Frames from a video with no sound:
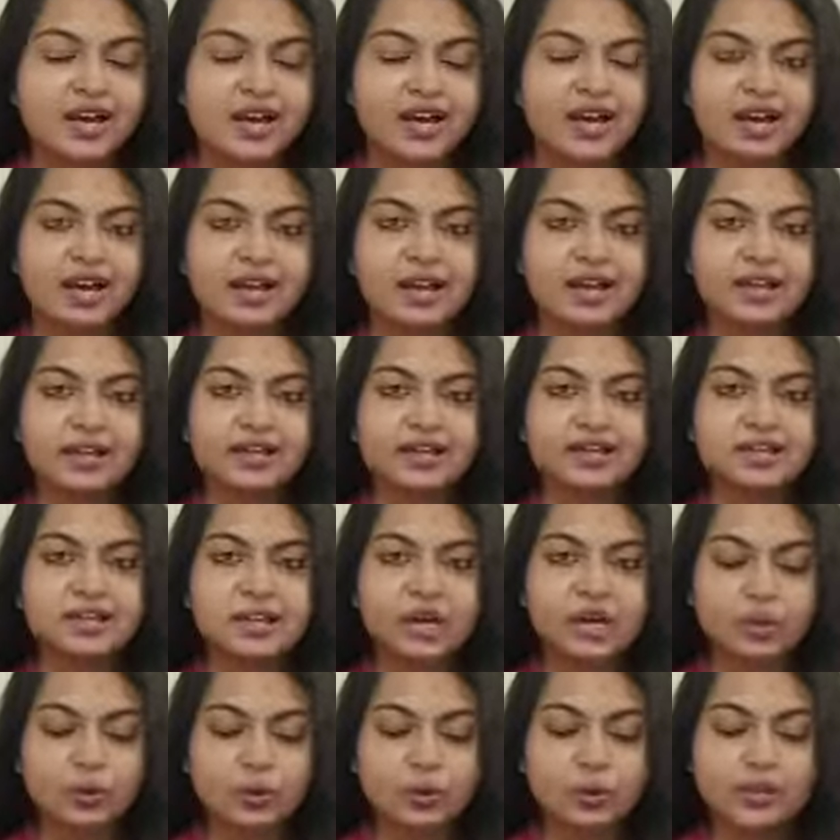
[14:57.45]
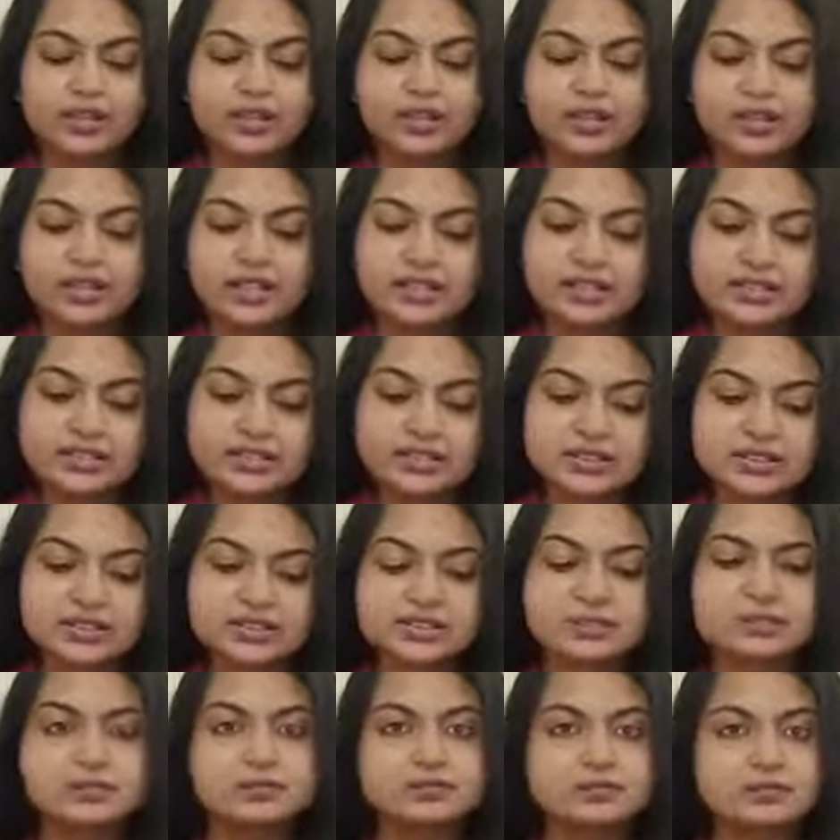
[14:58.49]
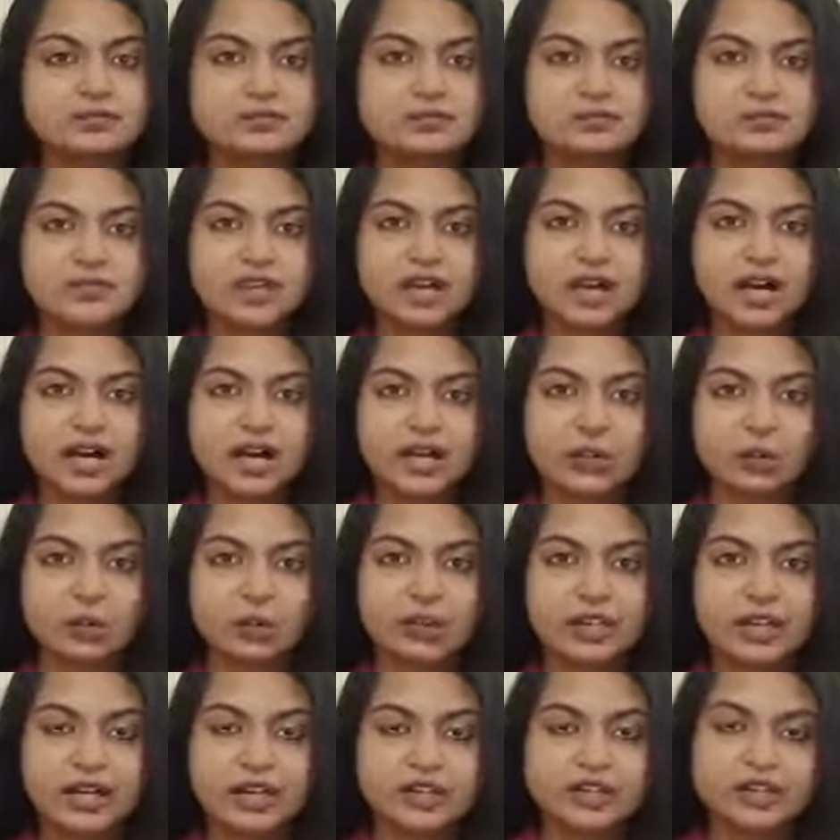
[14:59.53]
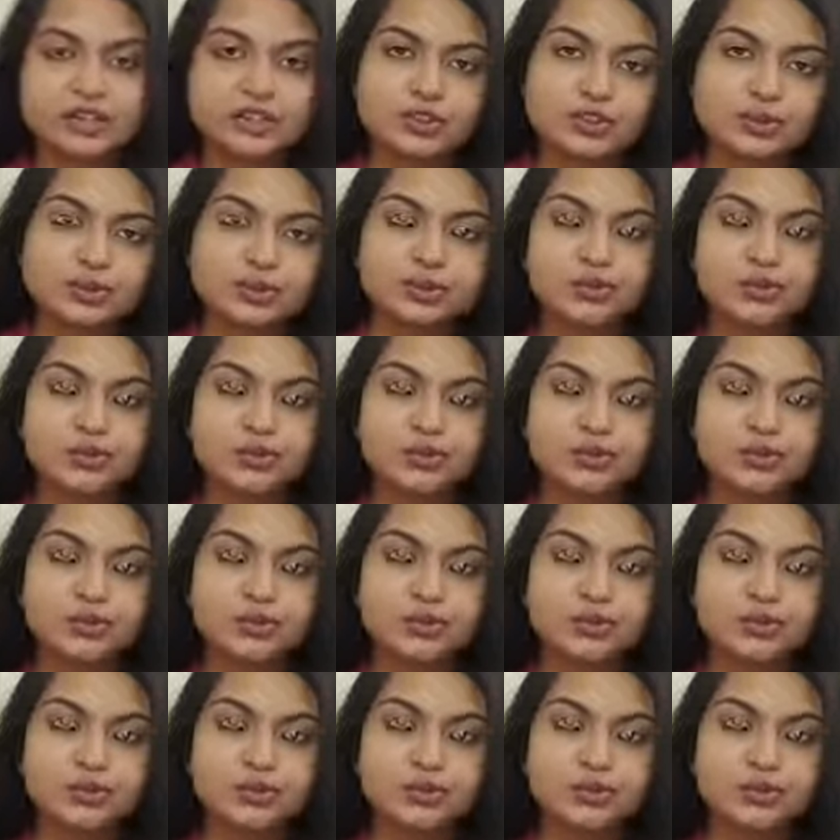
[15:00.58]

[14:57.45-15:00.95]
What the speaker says: And with this, I would like to